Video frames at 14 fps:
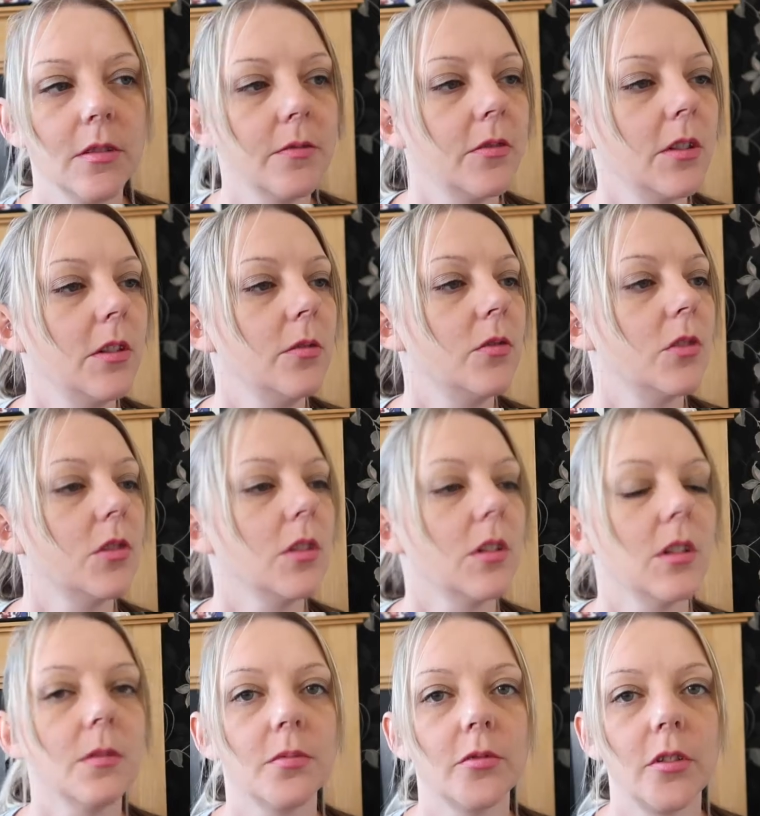
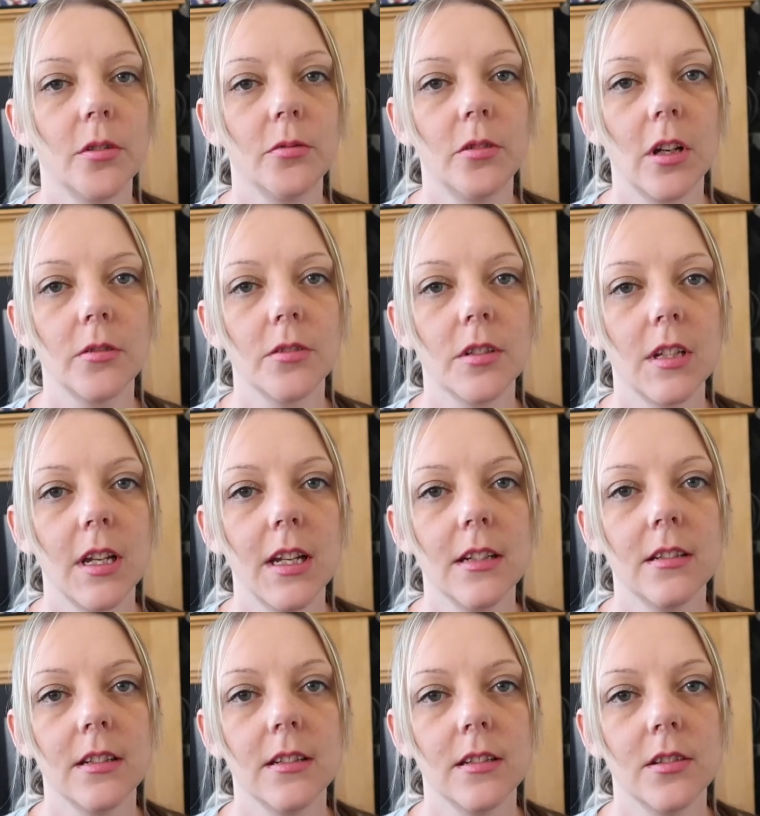Revolution Pro Go
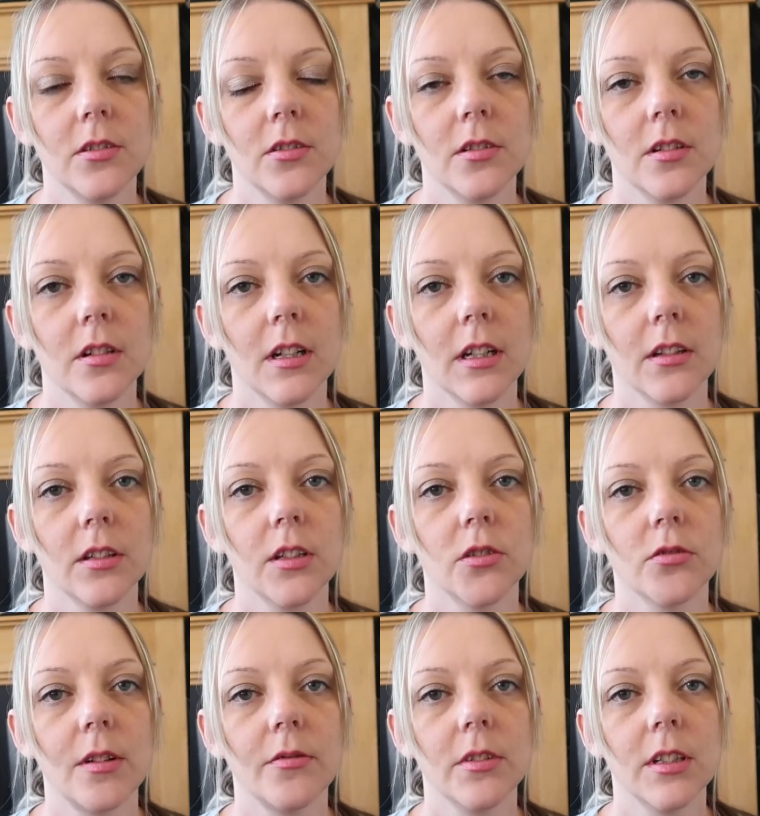set. This is just like the
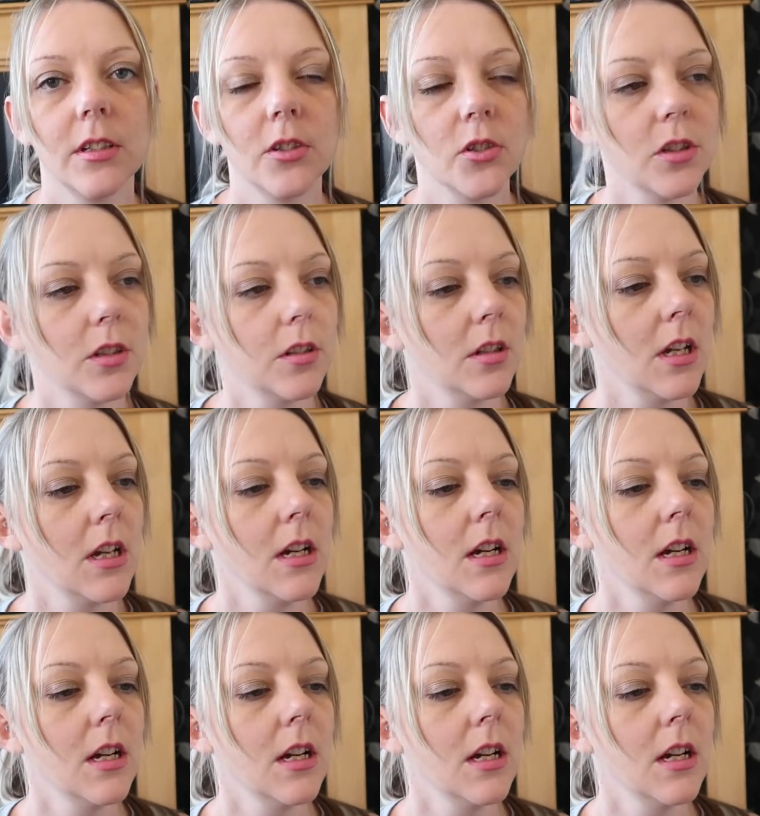travel edition.